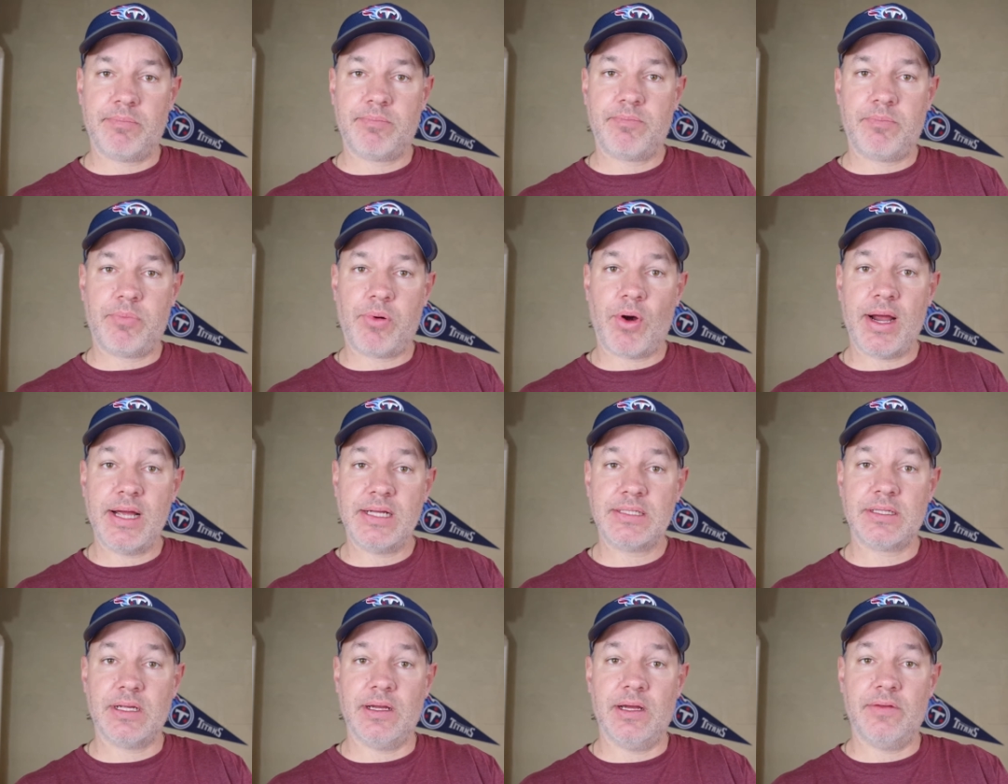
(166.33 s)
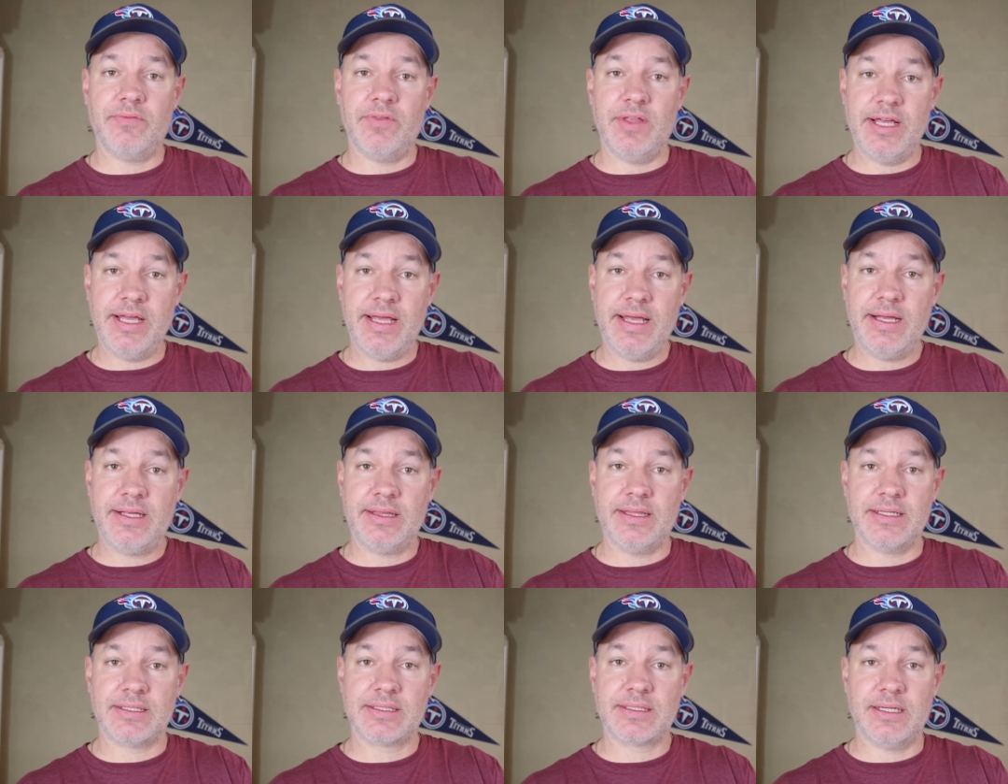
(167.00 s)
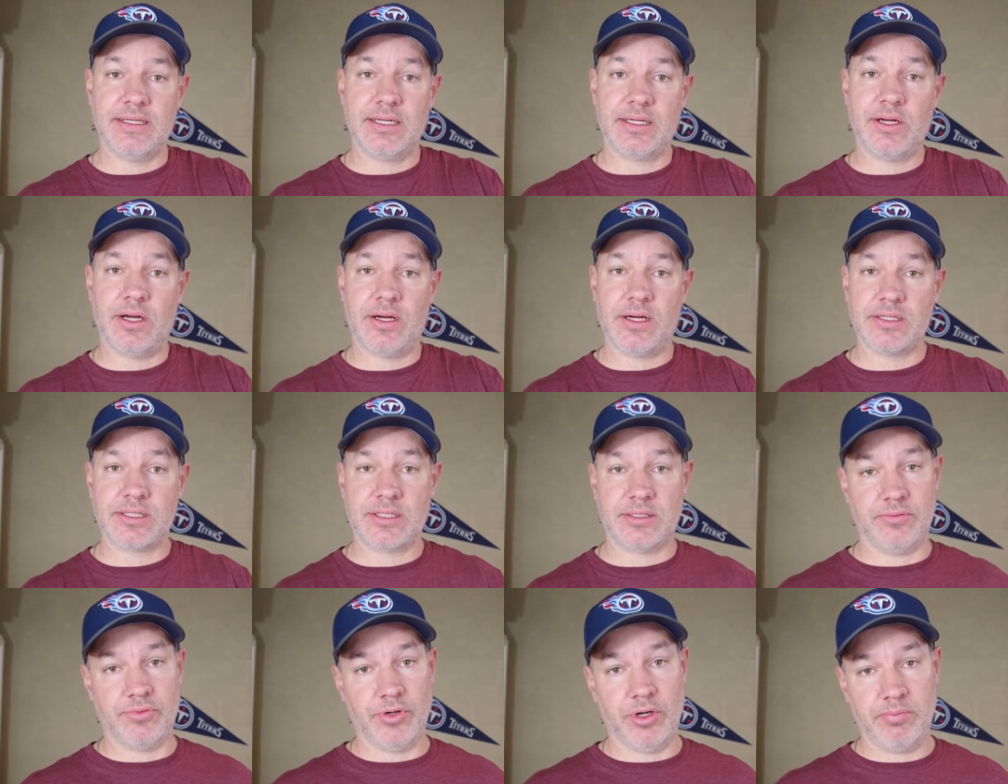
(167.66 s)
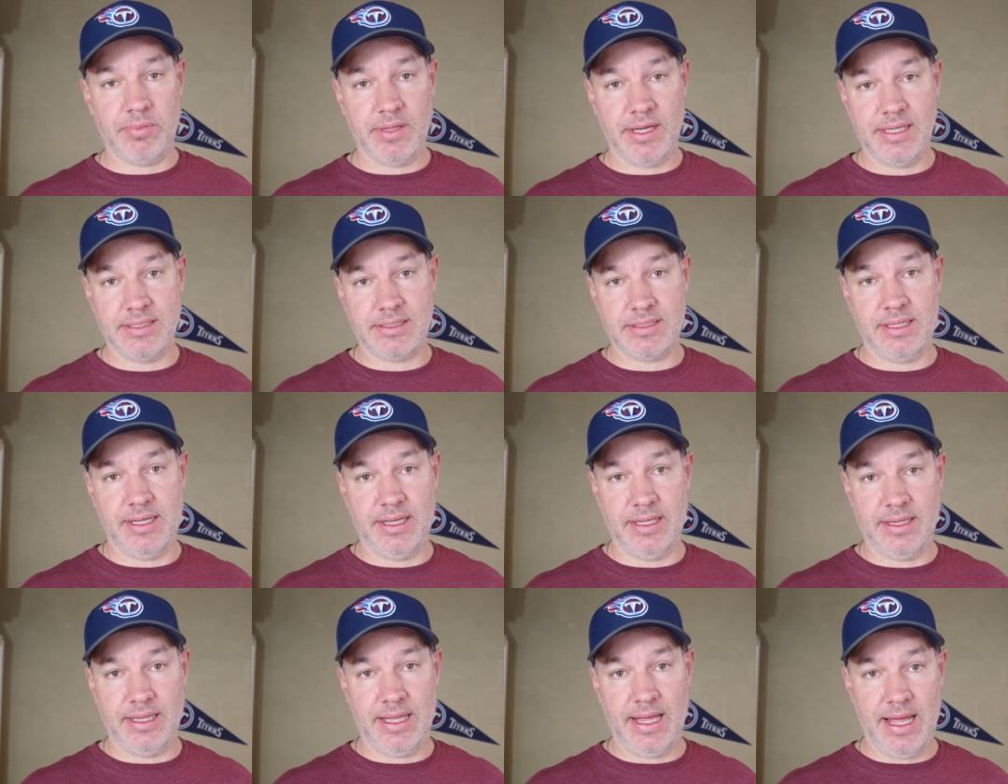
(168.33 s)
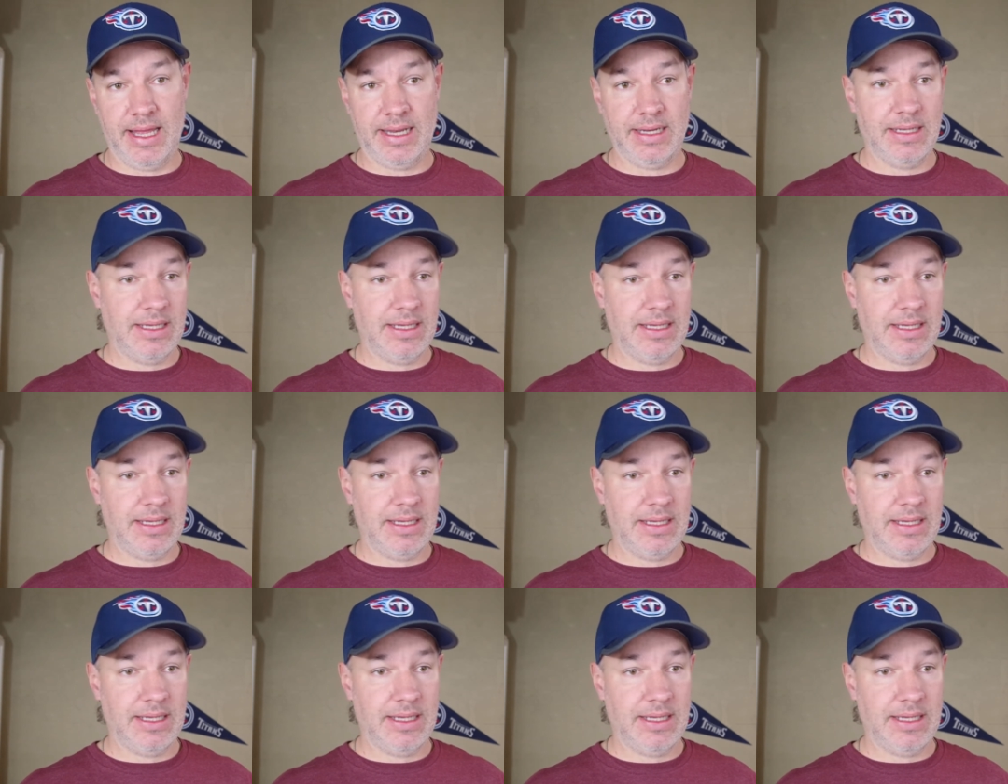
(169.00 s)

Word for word: price of the ink that's going to cost to replace in that.